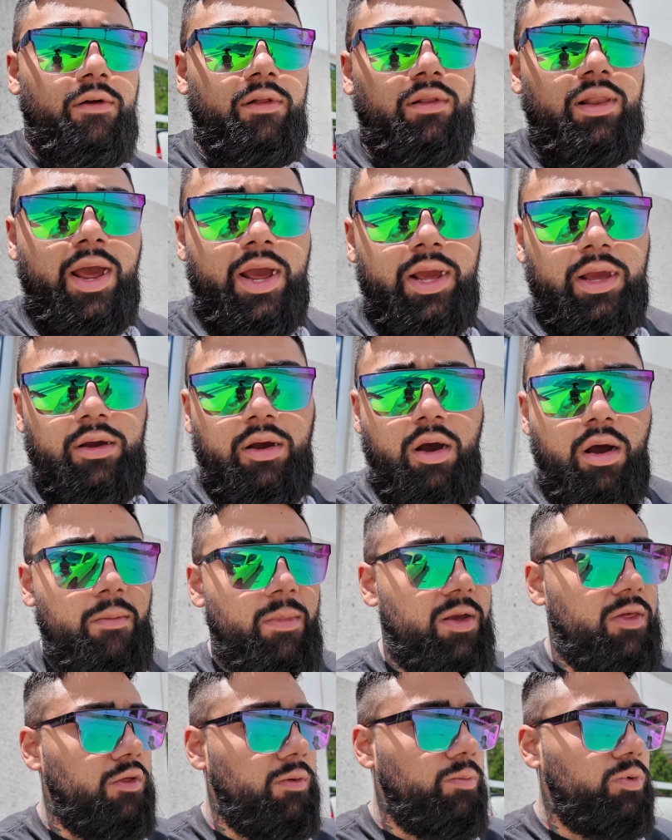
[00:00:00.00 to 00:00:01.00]
like,
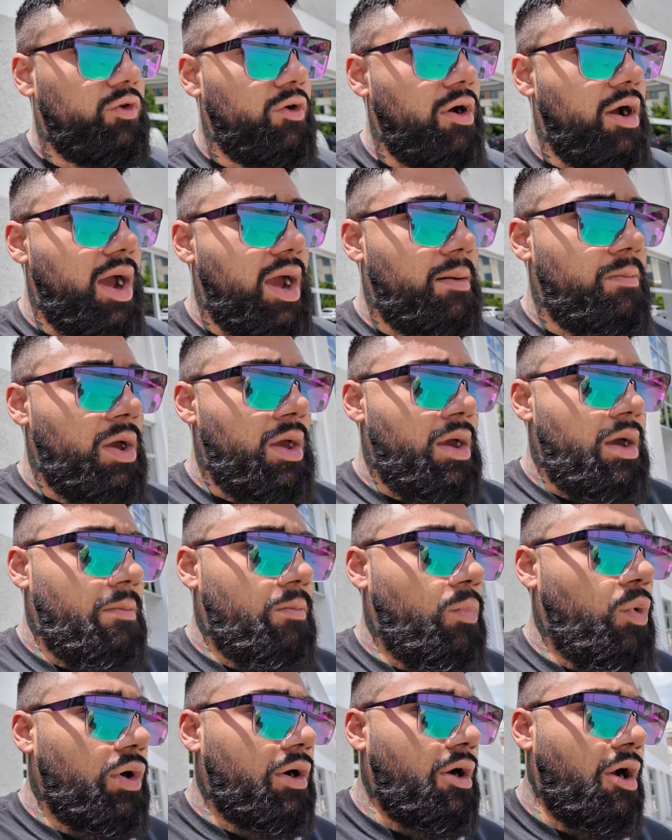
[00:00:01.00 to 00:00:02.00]
comment, subscribe.
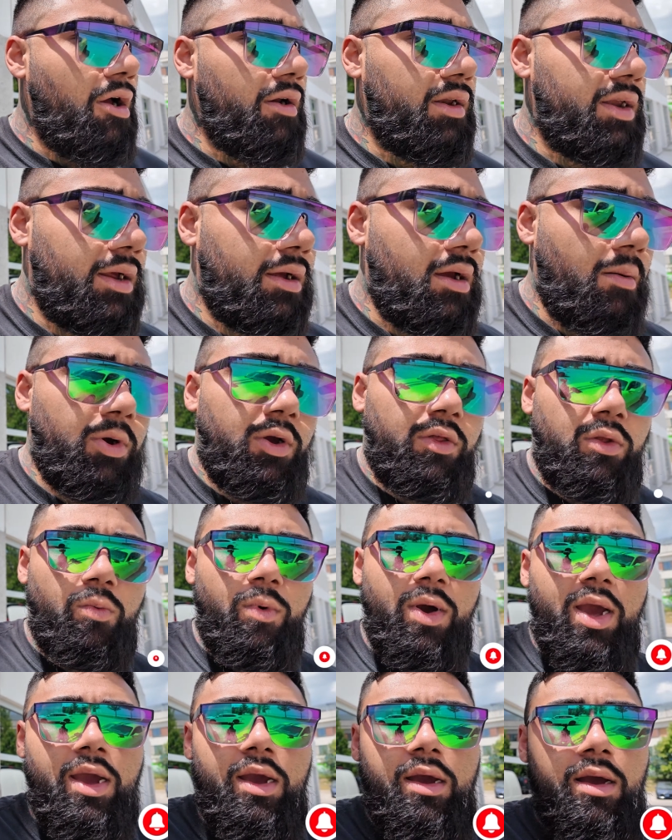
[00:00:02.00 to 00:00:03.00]
More content coming on the
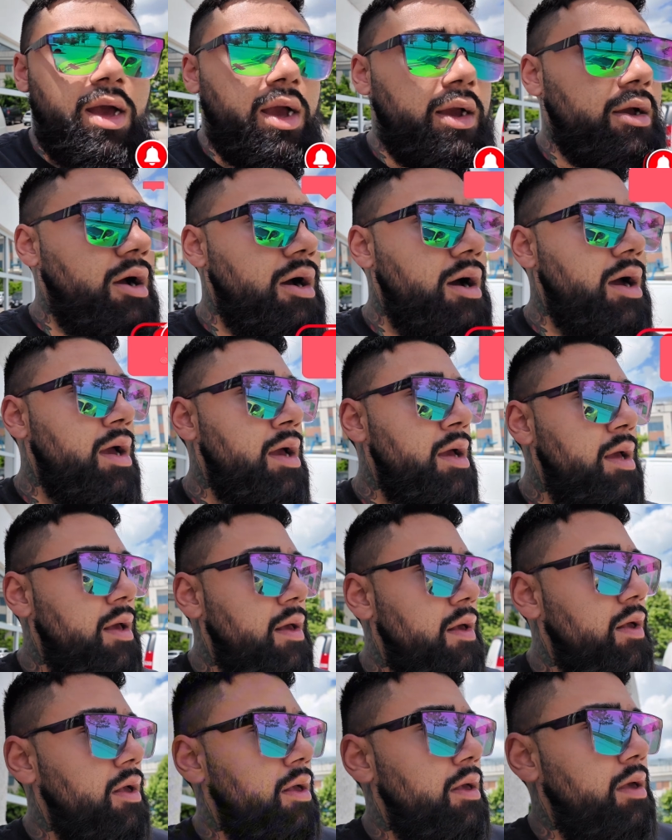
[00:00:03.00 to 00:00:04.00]
way. I got
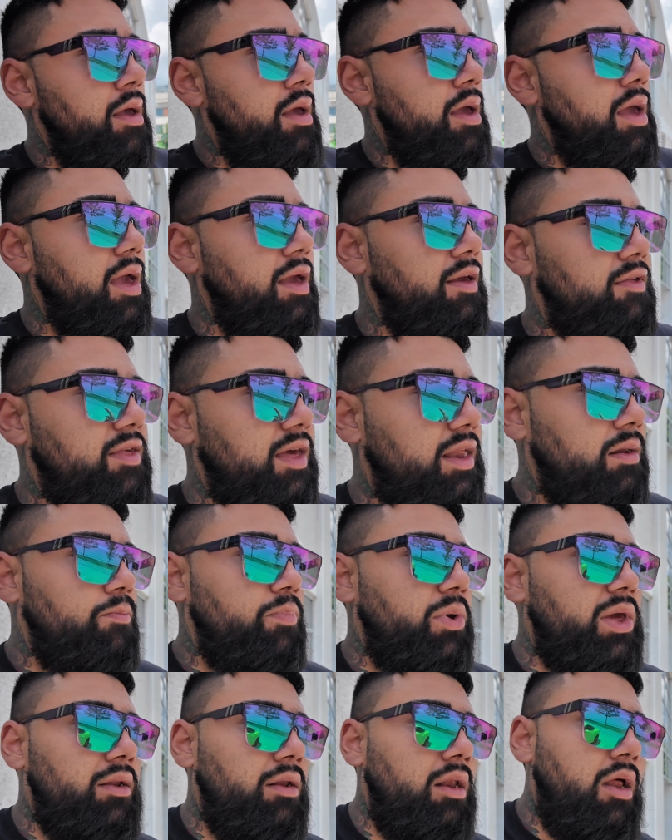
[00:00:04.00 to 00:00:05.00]
a set of
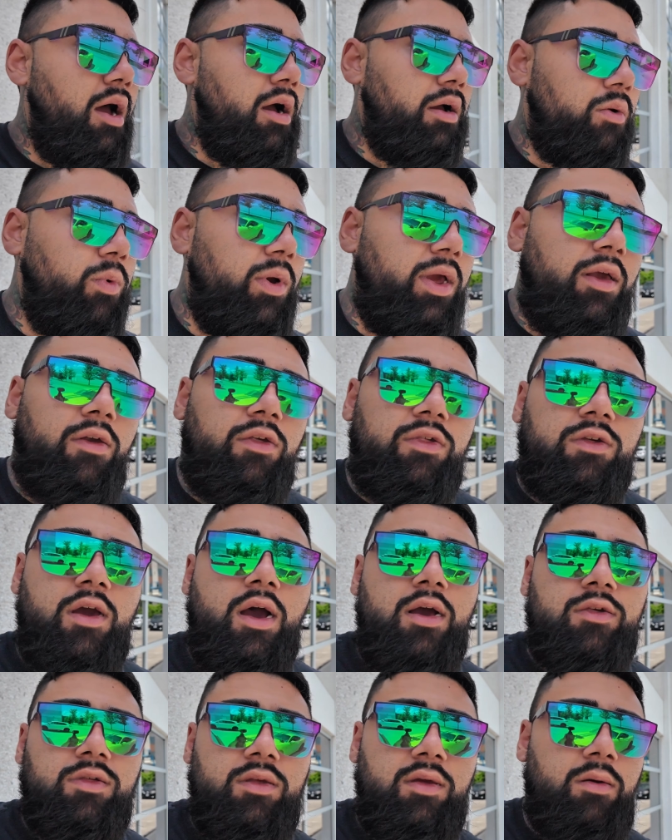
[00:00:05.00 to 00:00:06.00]
beadlock wheels
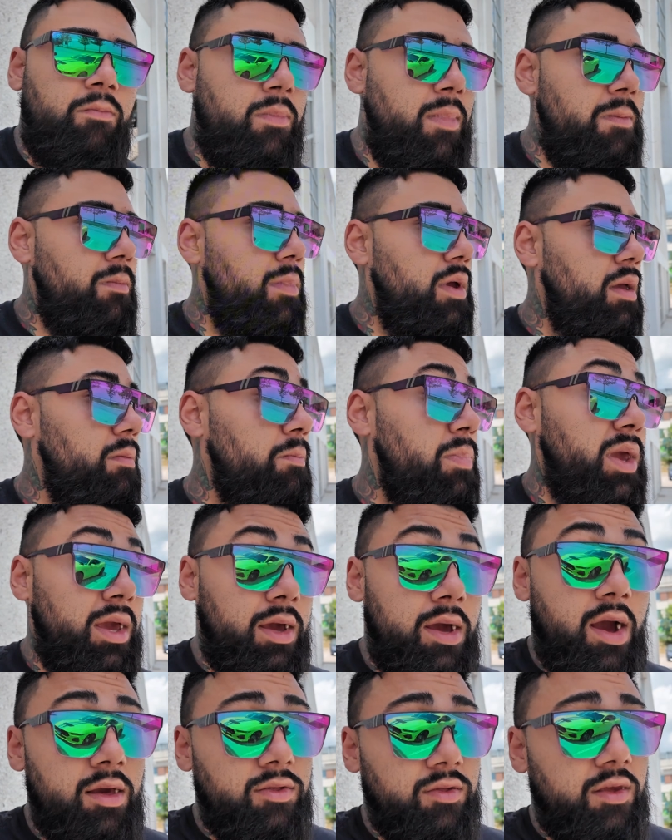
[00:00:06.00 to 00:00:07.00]

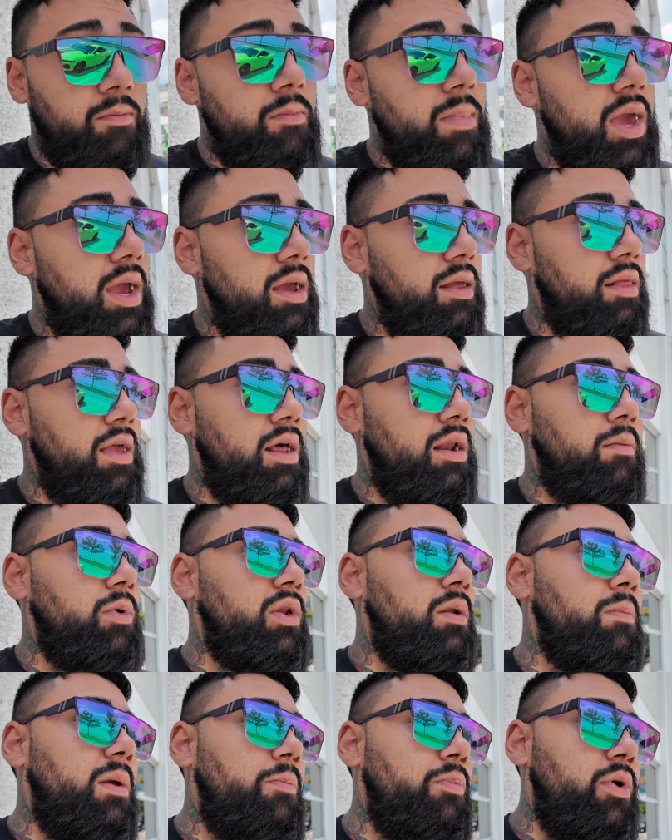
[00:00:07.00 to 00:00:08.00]
being custom made that I'm
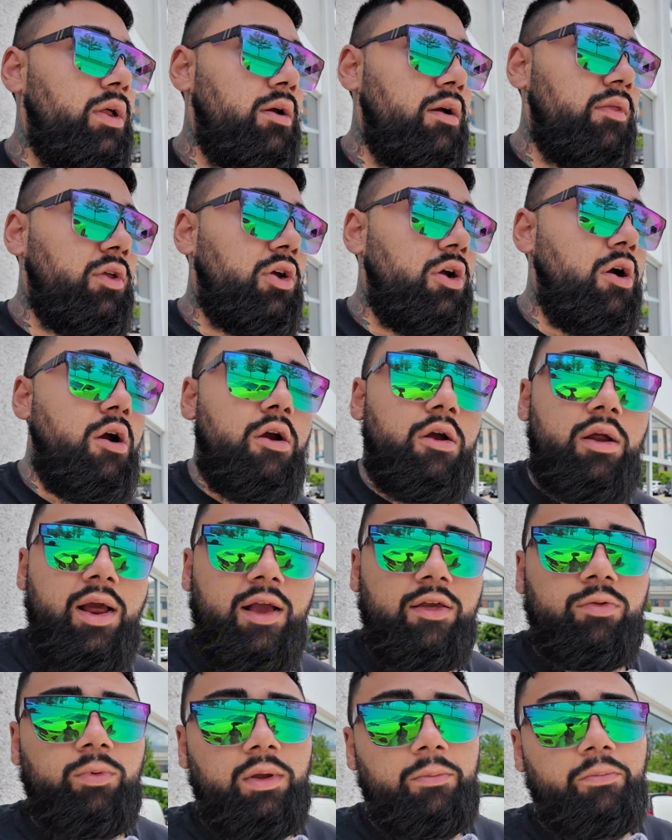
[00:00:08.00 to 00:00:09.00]
going to be putting on the car
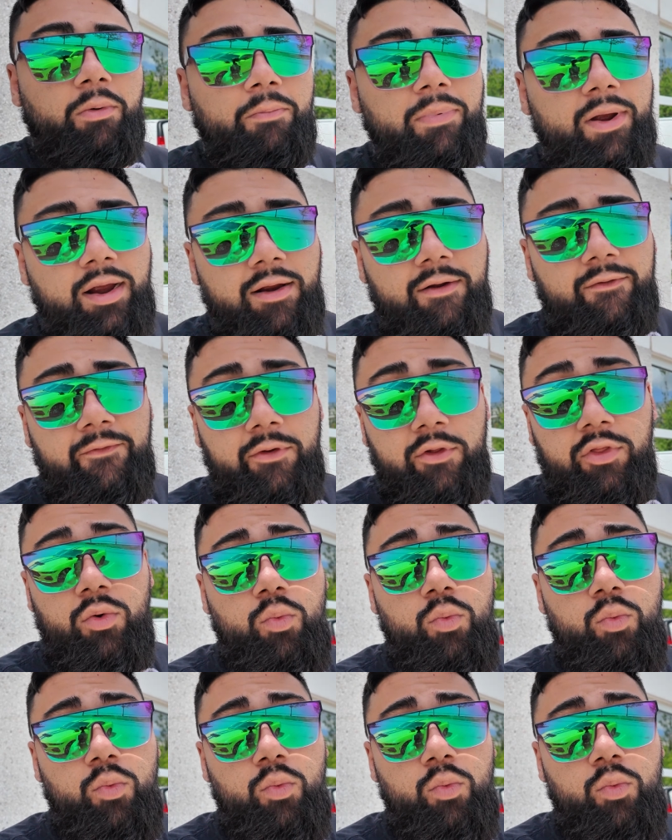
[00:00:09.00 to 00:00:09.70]
as we prepare for